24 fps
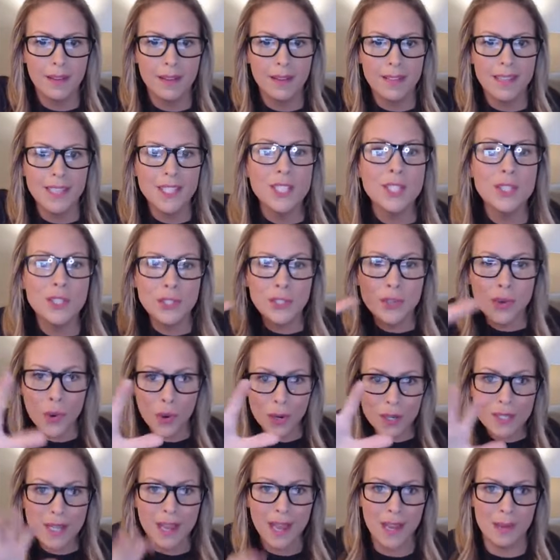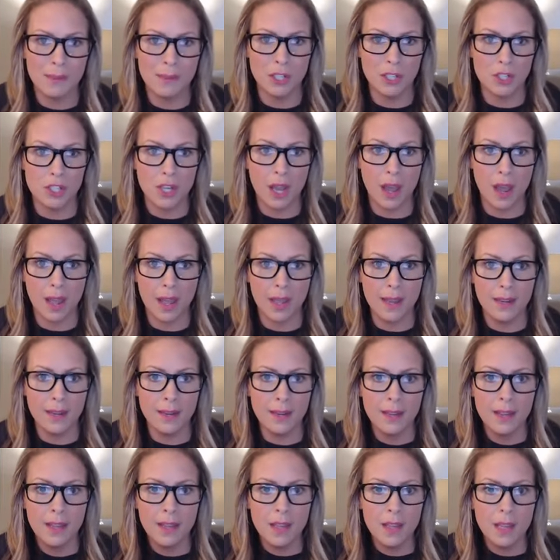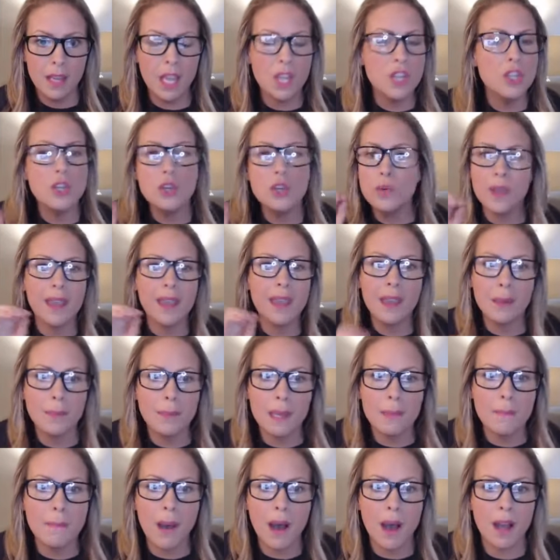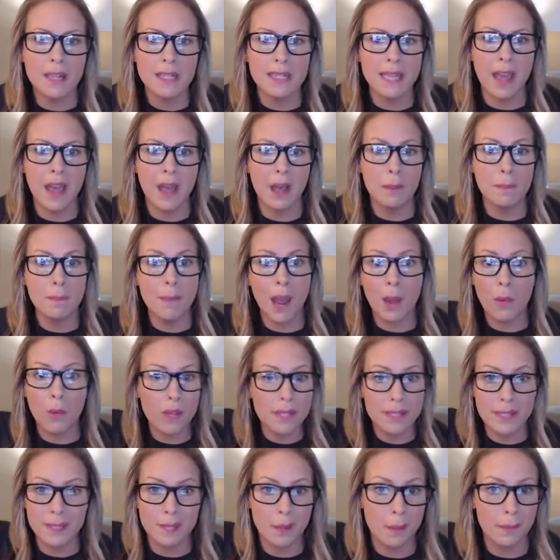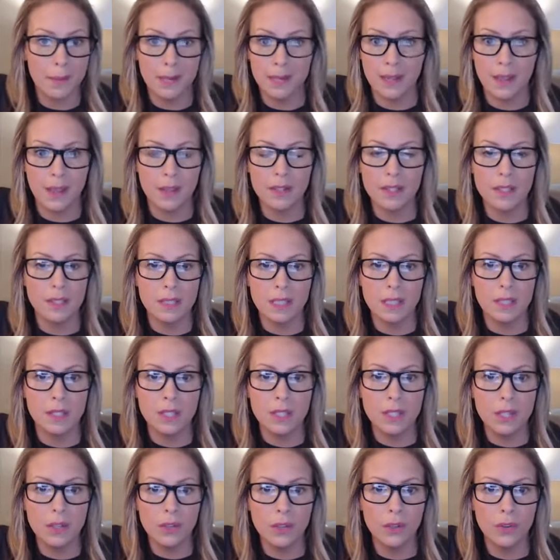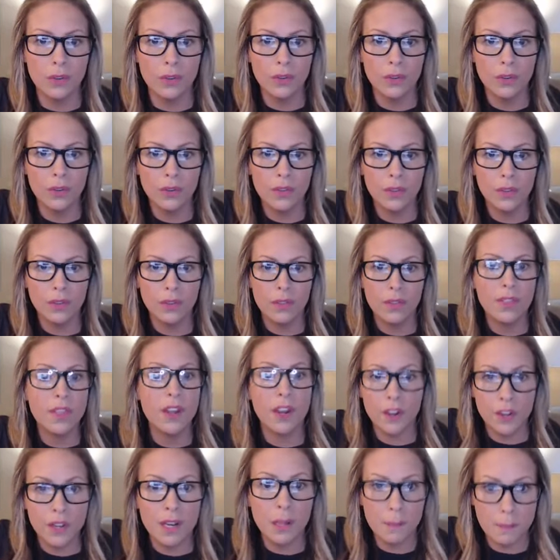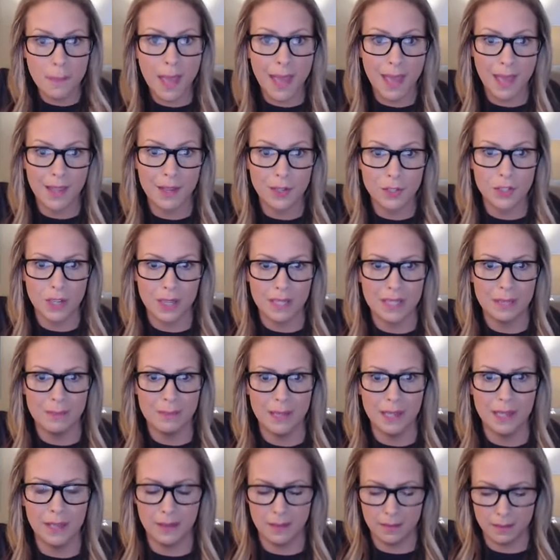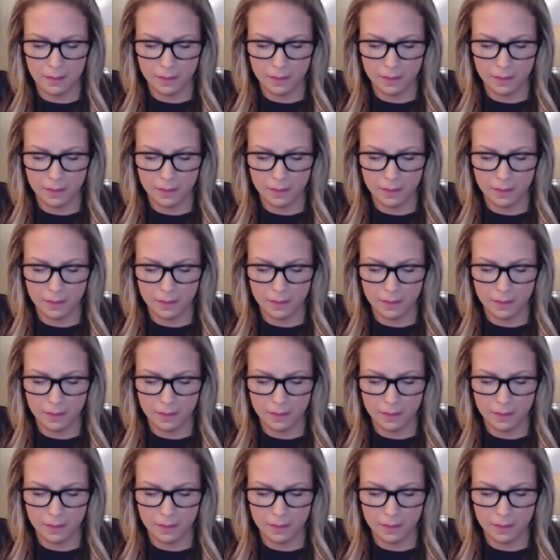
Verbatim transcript: This is your time to shine, and you can't be bogged down by what somebody else did to you. They're going to pay, trust me.